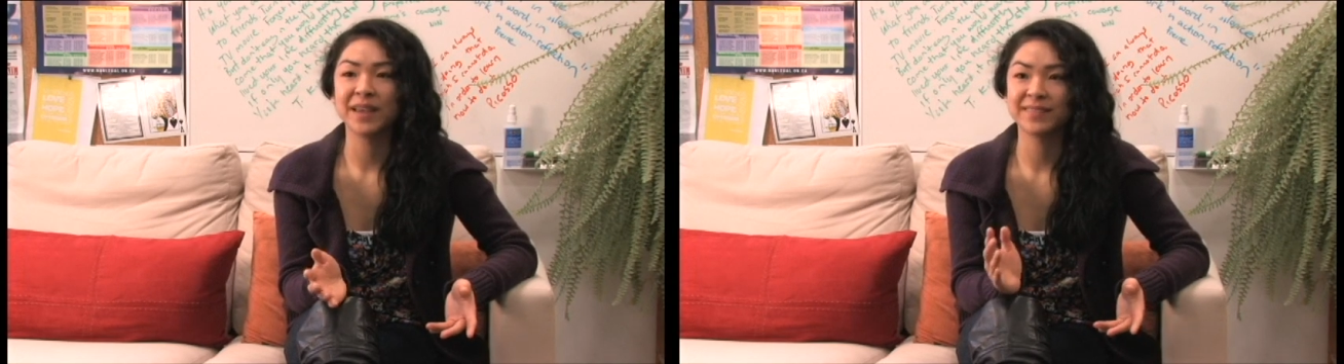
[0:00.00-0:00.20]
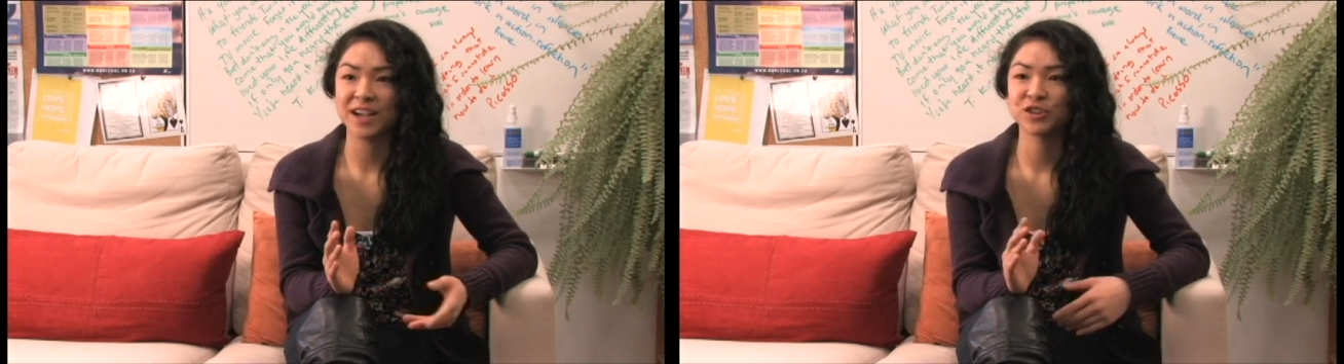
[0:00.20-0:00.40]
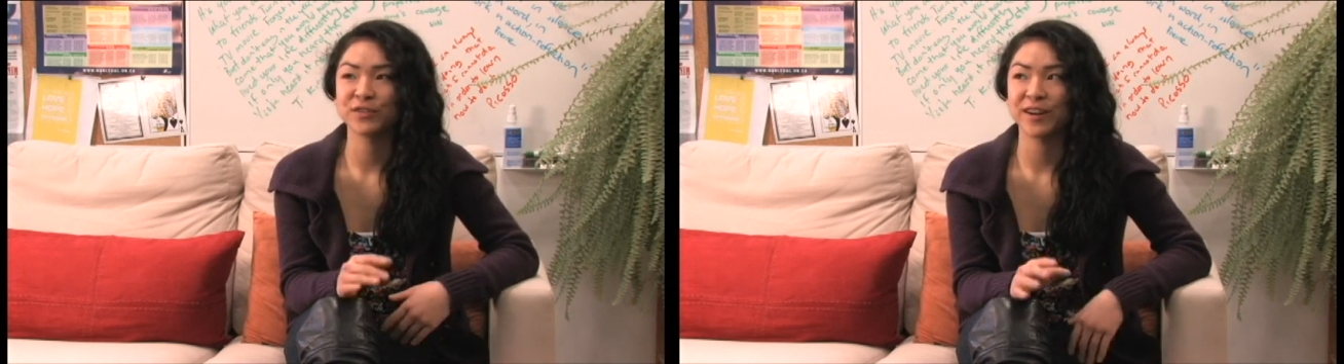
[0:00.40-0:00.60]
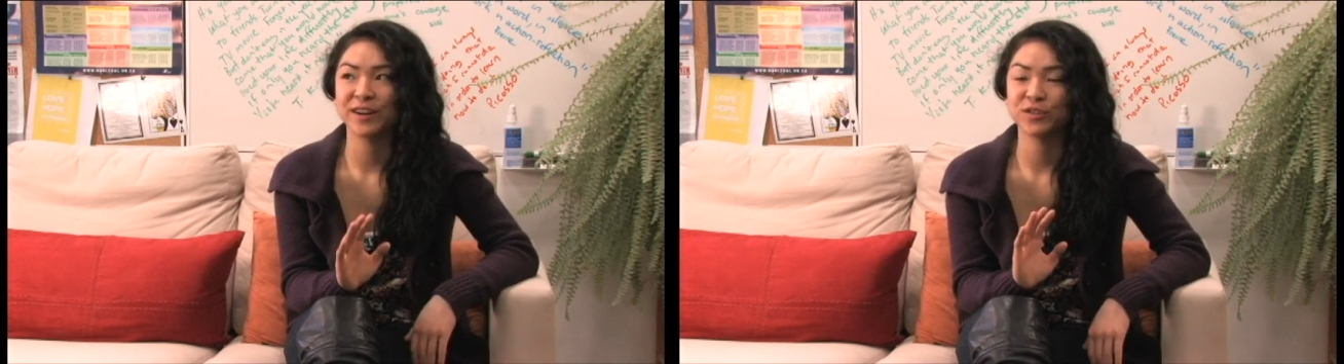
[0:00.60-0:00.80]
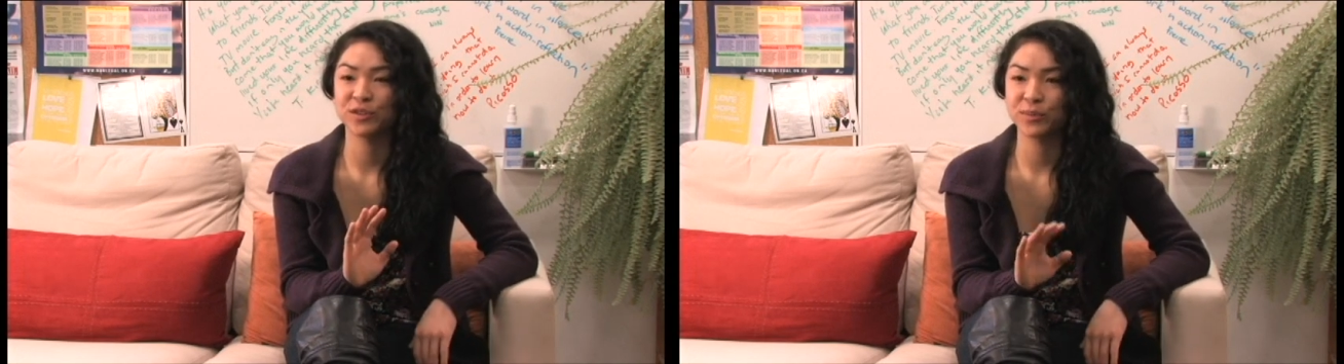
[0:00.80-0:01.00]
it's actually
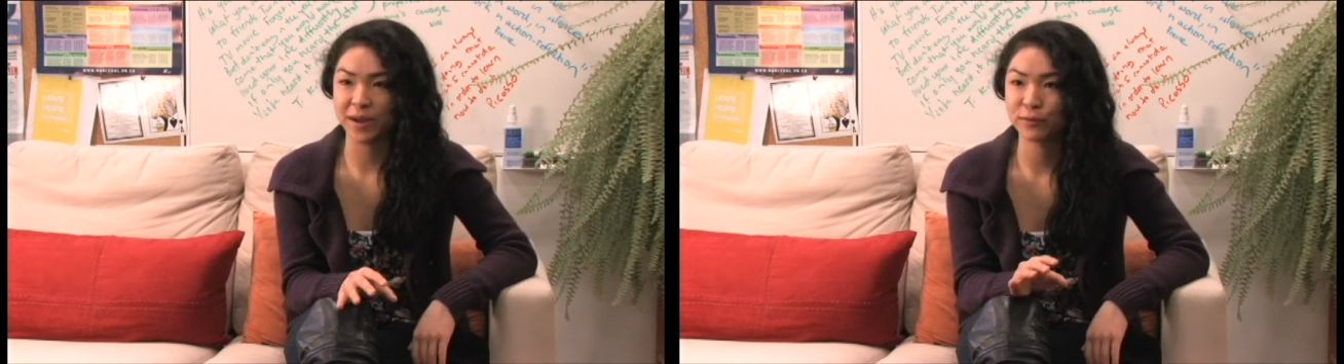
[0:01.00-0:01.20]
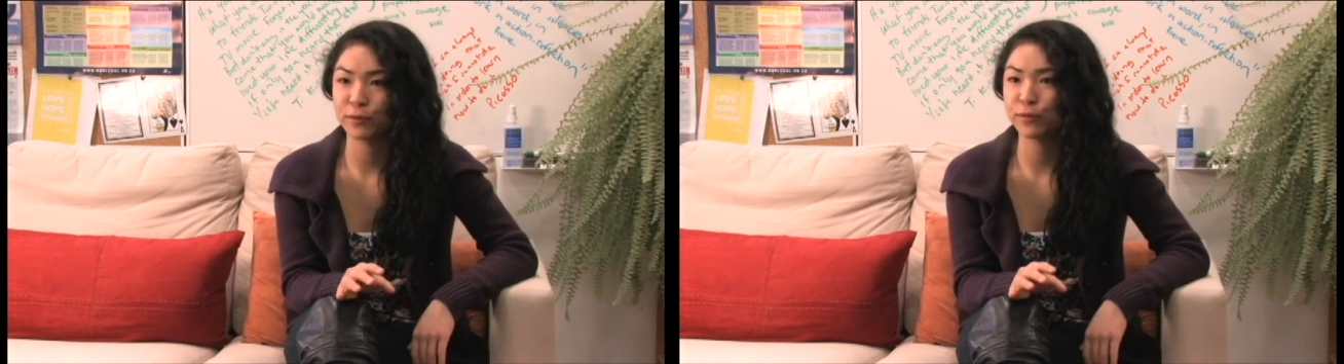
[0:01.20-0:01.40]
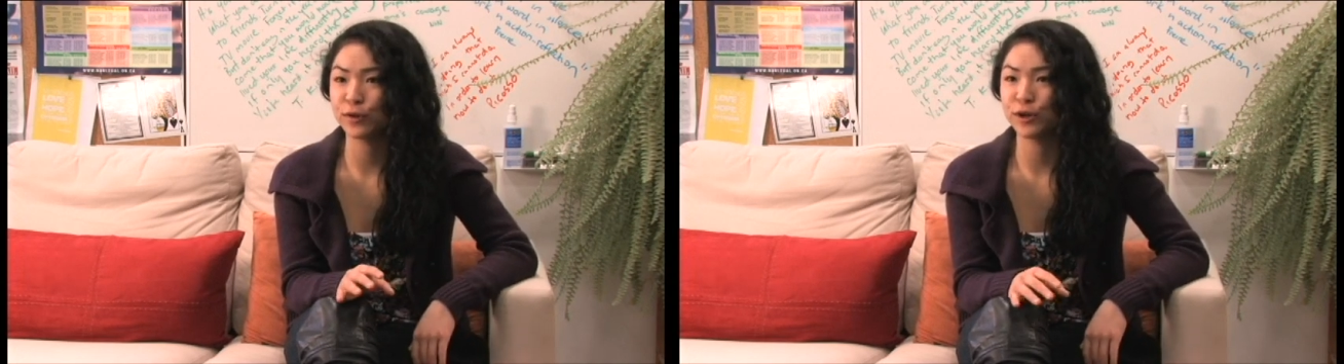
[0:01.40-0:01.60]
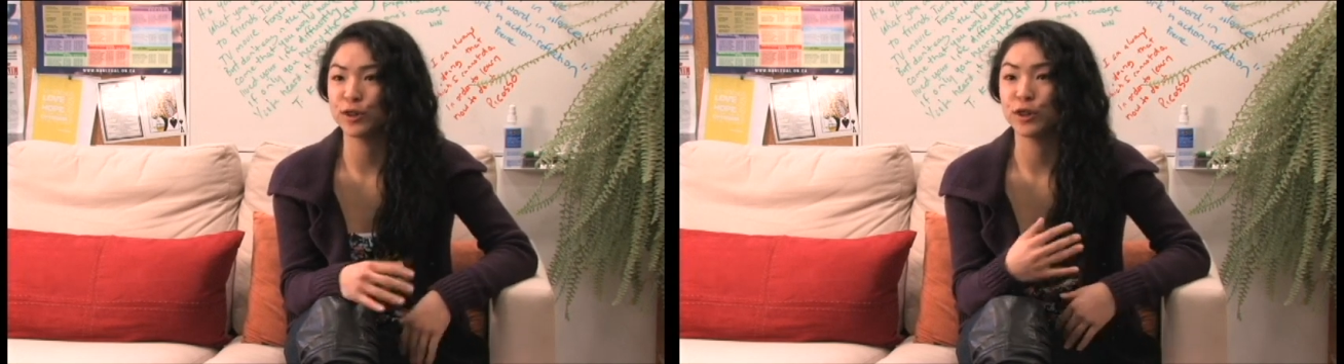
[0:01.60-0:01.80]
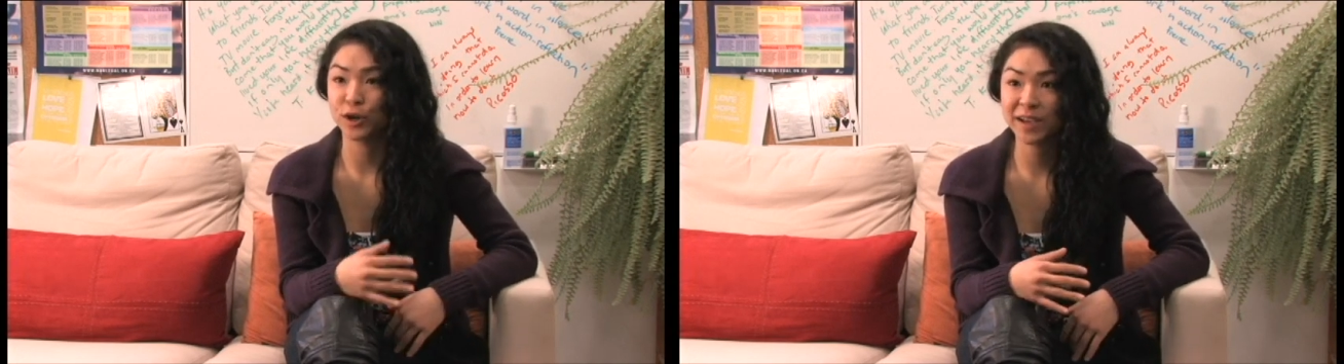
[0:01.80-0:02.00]
very disrespectful for you
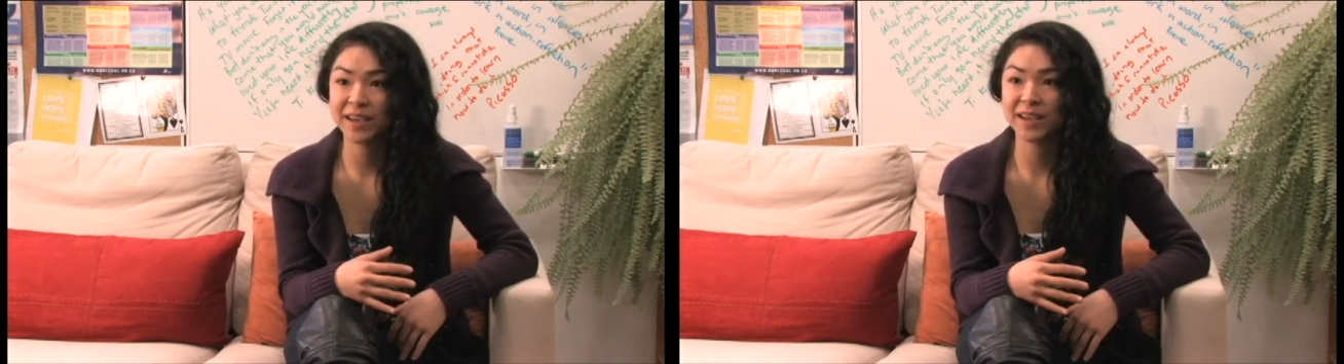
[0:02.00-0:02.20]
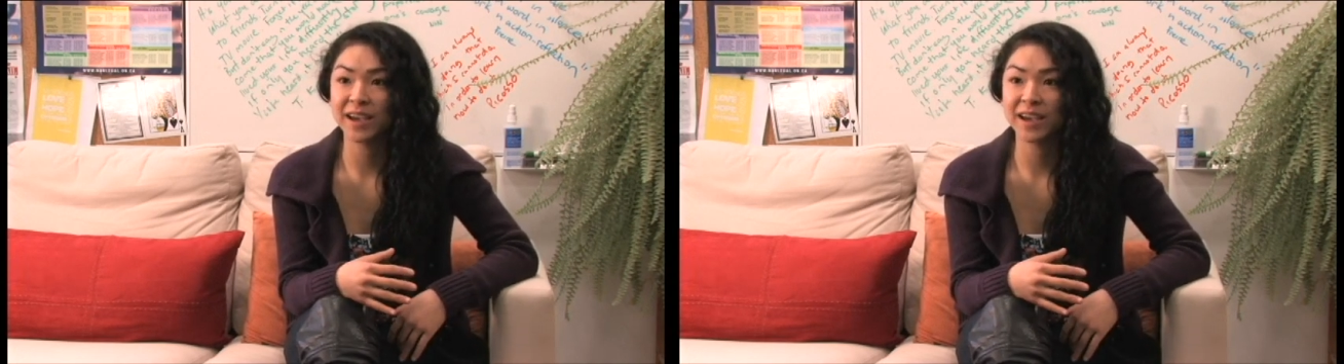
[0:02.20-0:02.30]
to look